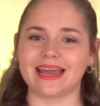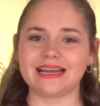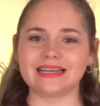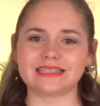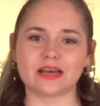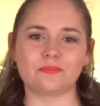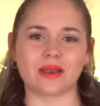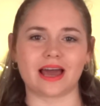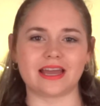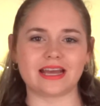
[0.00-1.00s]
is
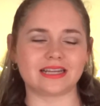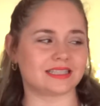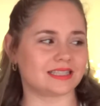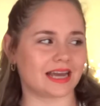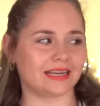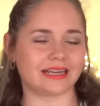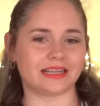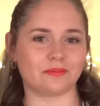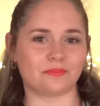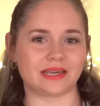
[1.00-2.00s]
apply a tiny
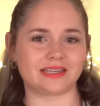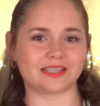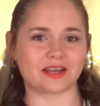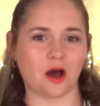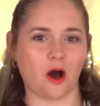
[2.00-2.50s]
little bit